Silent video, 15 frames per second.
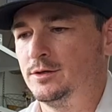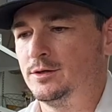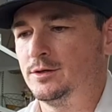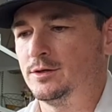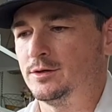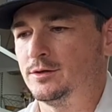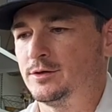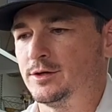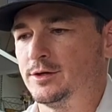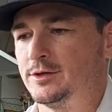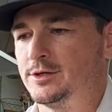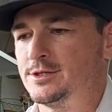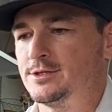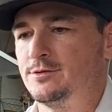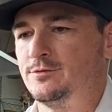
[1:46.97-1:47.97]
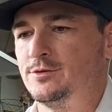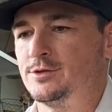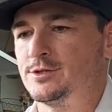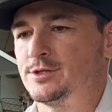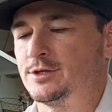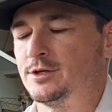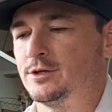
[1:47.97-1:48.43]
Okay guys, the first
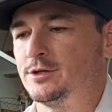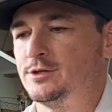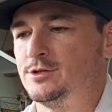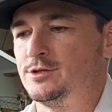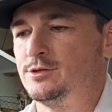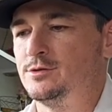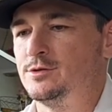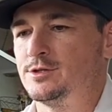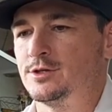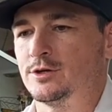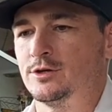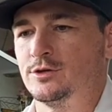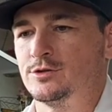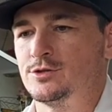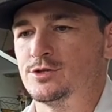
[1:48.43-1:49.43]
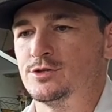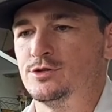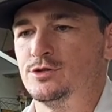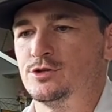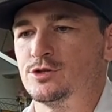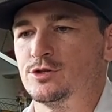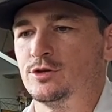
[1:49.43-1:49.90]
thing I'm going to do is I'm going to
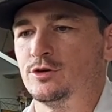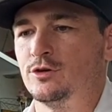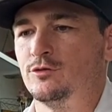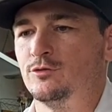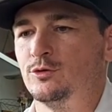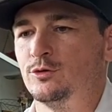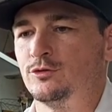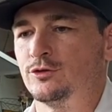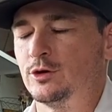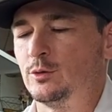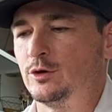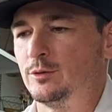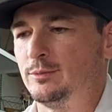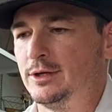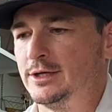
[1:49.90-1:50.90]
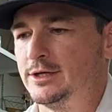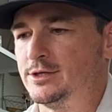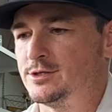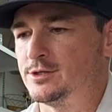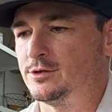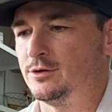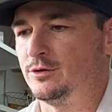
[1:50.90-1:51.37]
search the golf course I want to play.
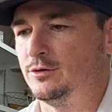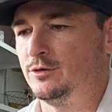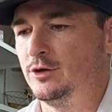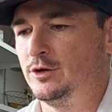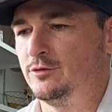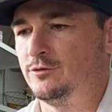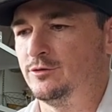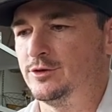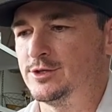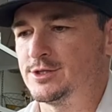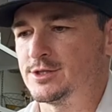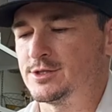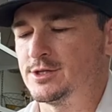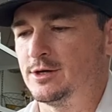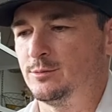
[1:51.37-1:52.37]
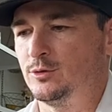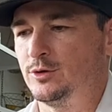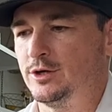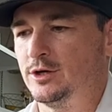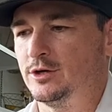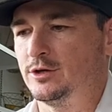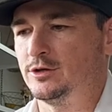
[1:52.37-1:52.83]
So for this example here,
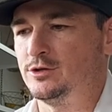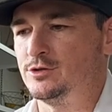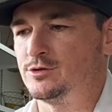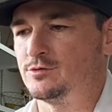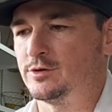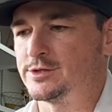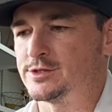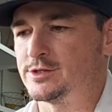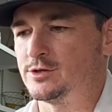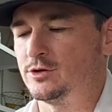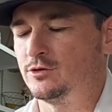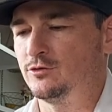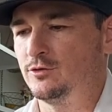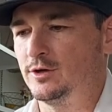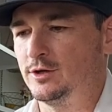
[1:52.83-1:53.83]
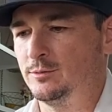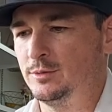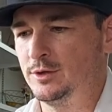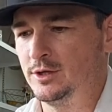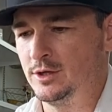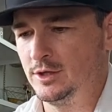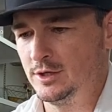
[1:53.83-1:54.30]
I'm going to use Russley Golf Club.
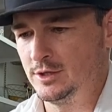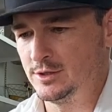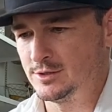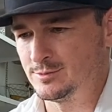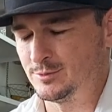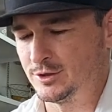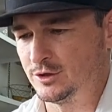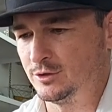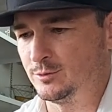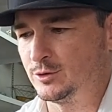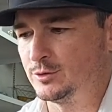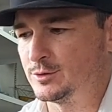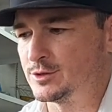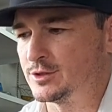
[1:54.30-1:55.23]
It's my home course in